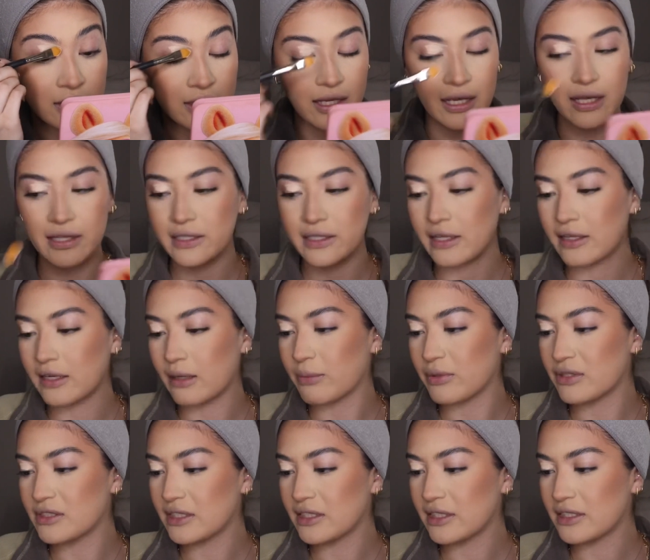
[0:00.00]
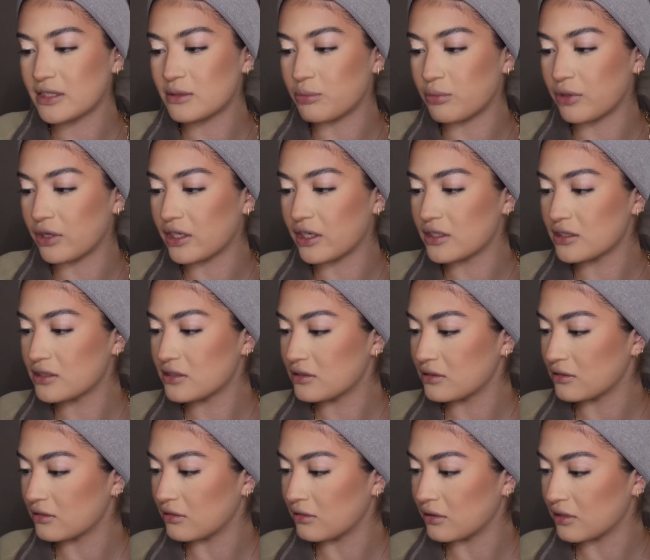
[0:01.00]
And then I'm using this brush.
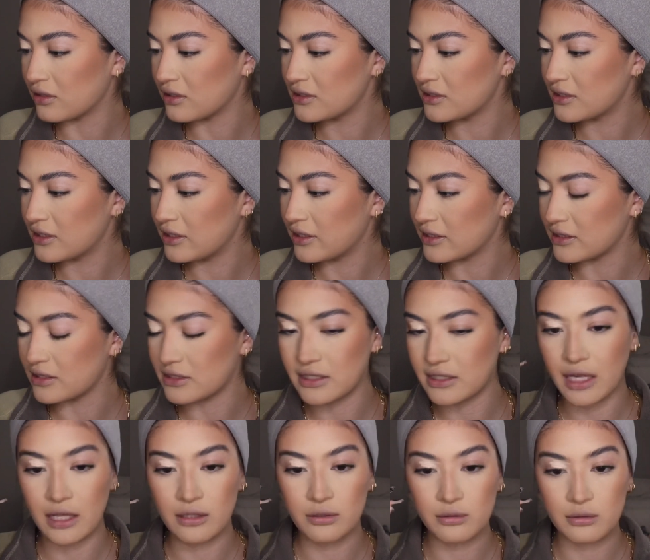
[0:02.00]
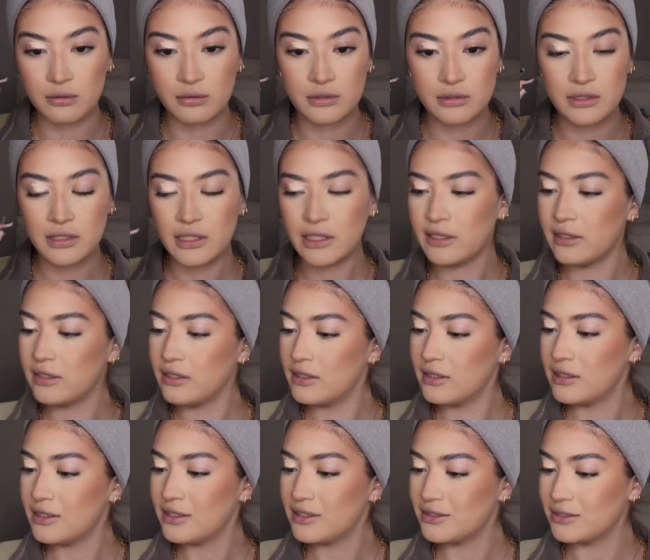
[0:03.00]
Honestly, this is hella old.
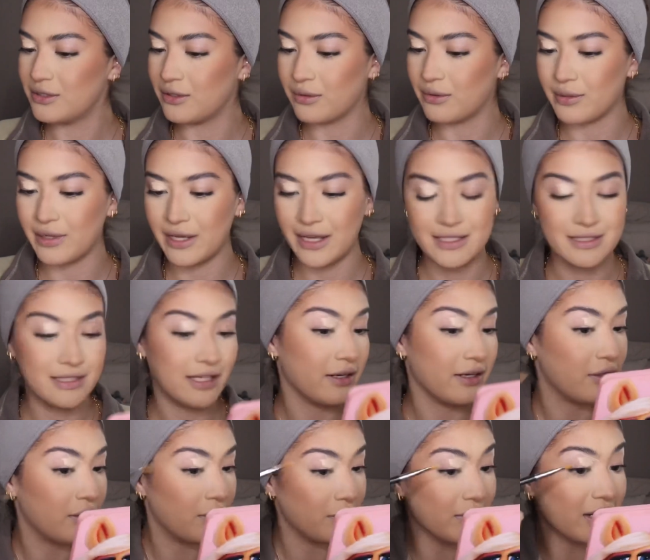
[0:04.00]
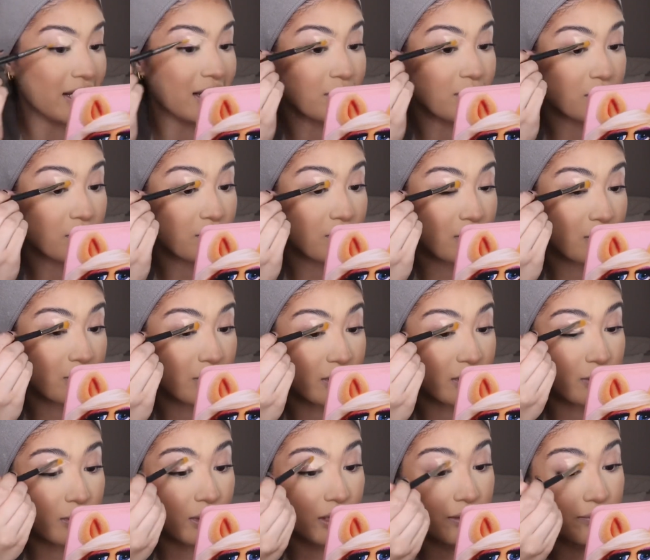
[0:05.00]
So it has like no name, no number,
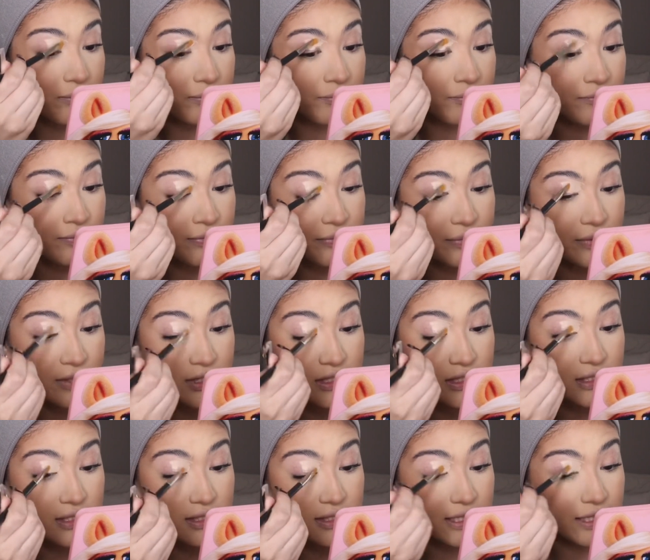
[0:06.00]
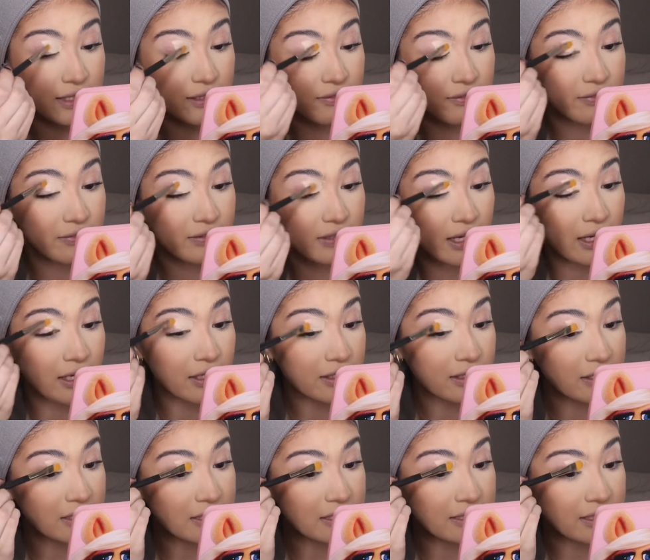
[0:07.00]
but it's just like a flat
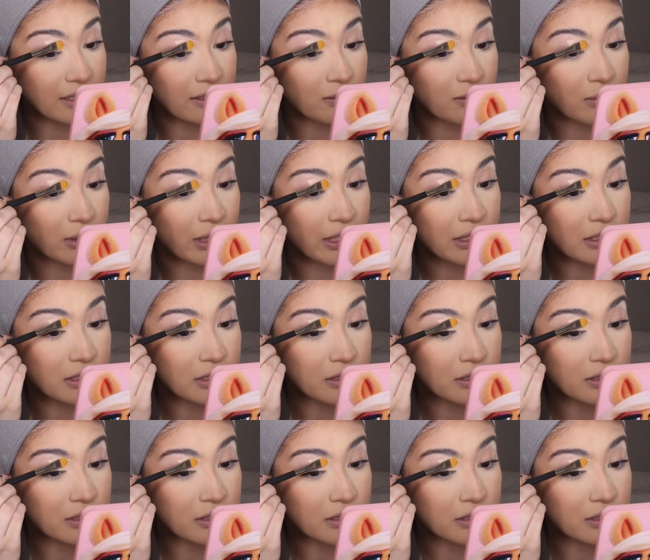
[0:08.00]
concealer brush.